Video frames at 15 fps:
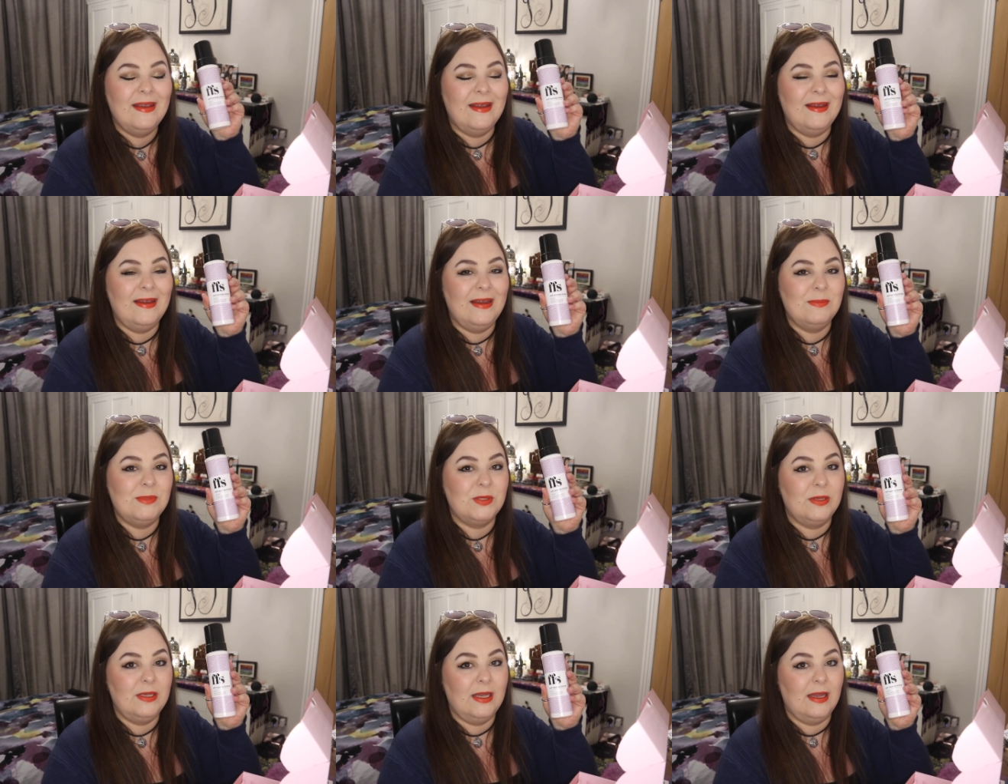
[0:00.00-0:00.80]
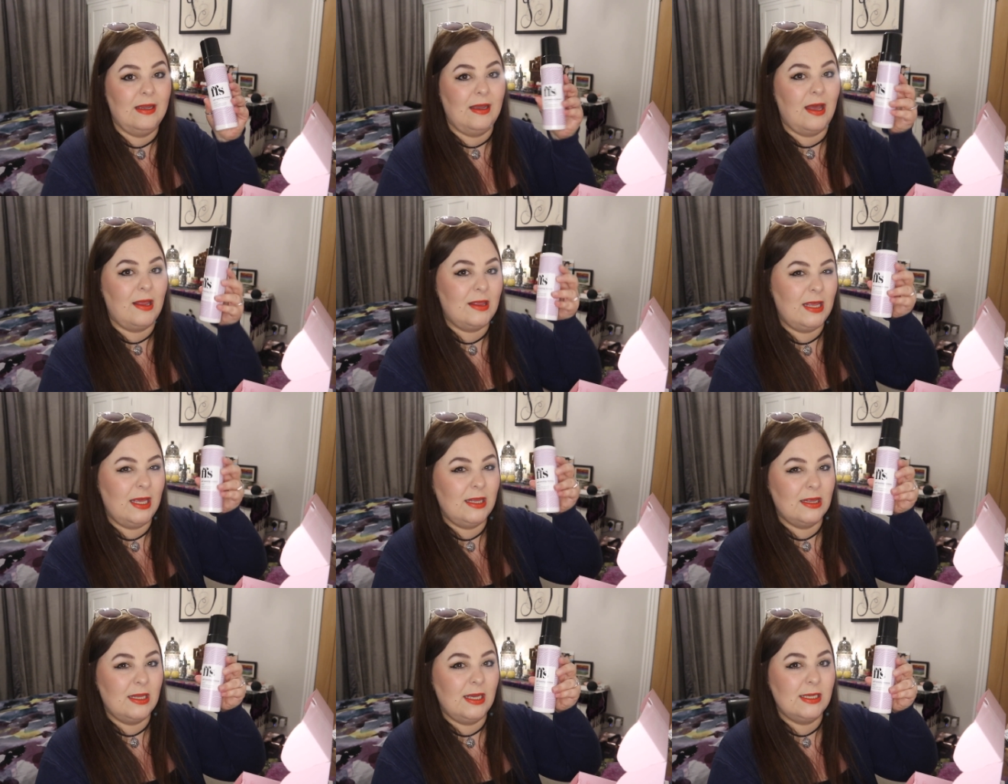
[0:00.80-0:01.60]
um, so yeah I
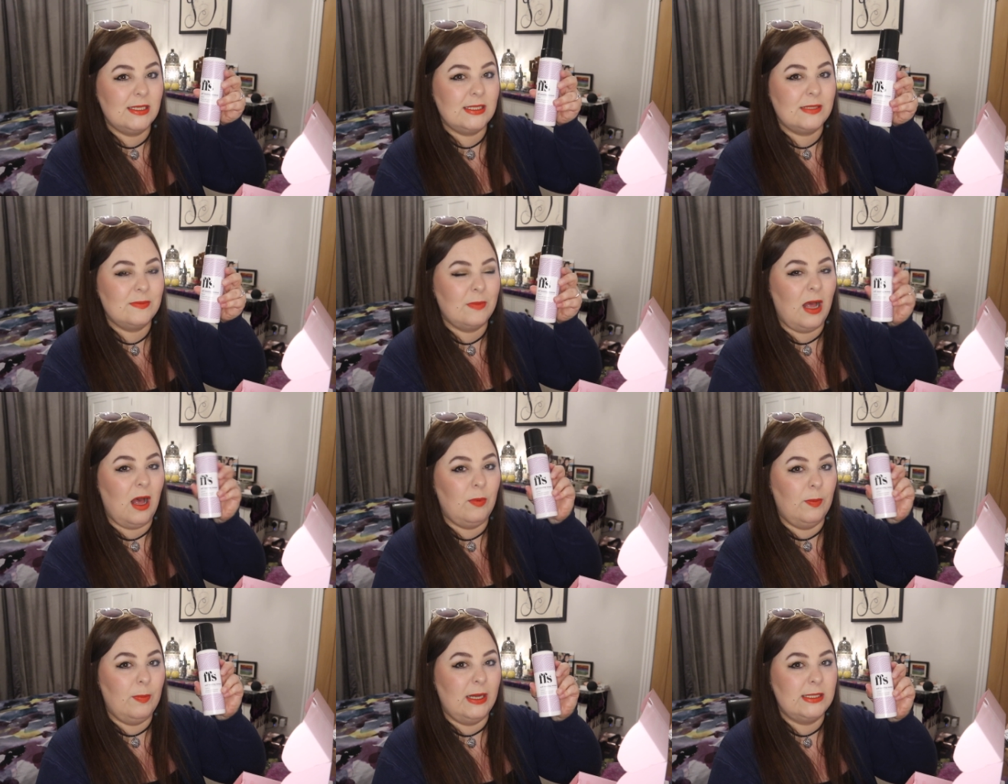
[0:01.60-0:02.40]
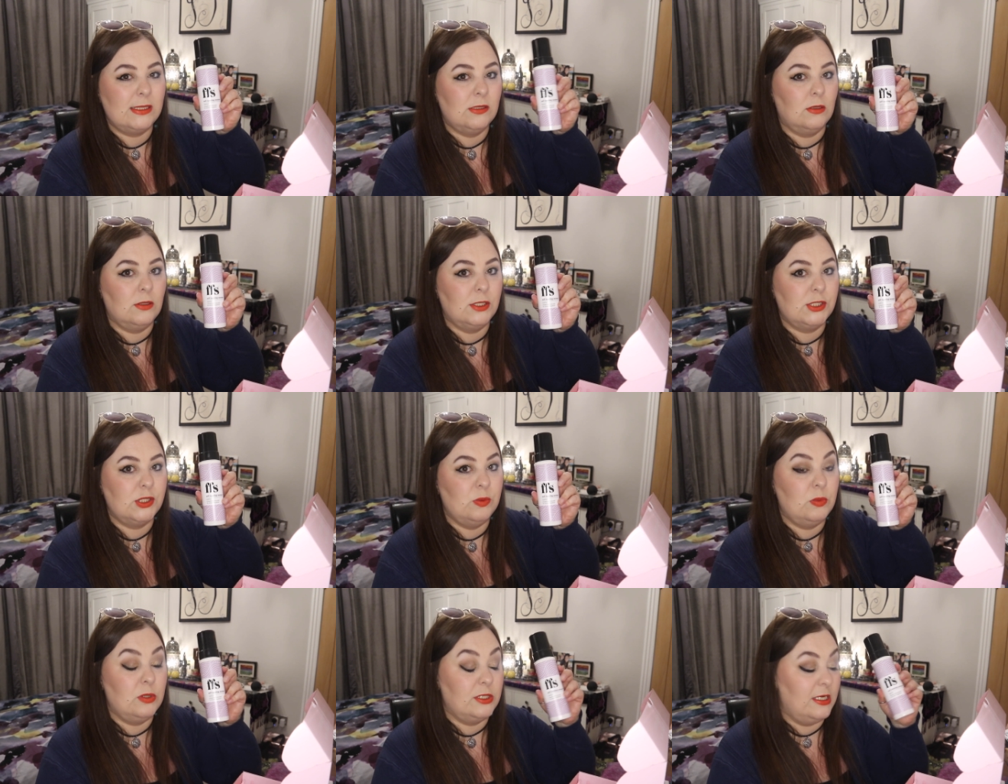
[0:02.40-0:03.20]
think this I'll be passing on to
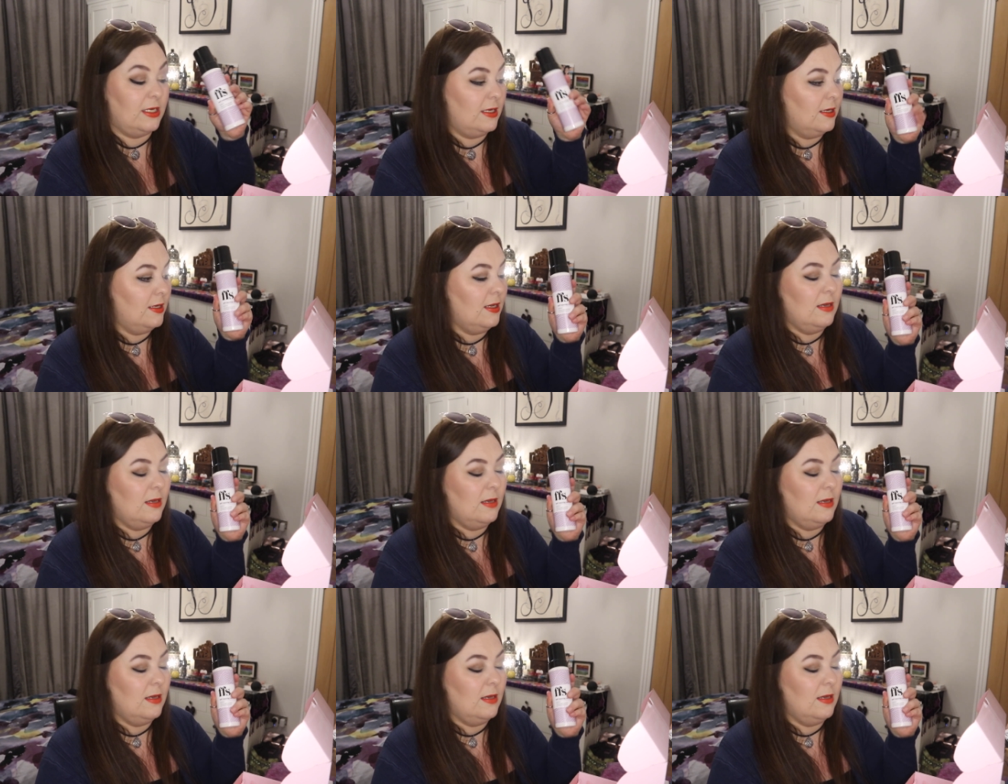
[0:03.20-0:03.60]
somebody